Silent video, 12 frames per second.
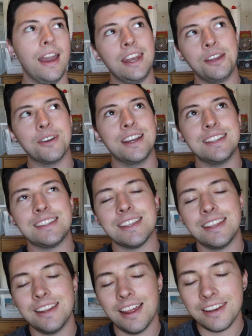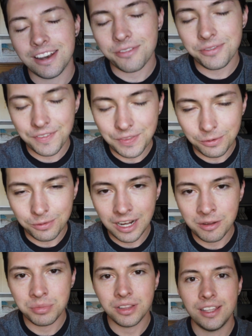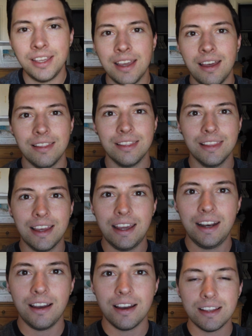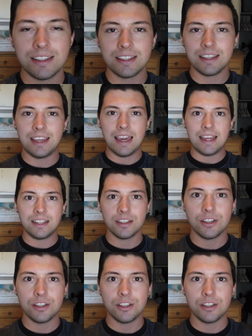Anyways, enough of the rambling. Let us get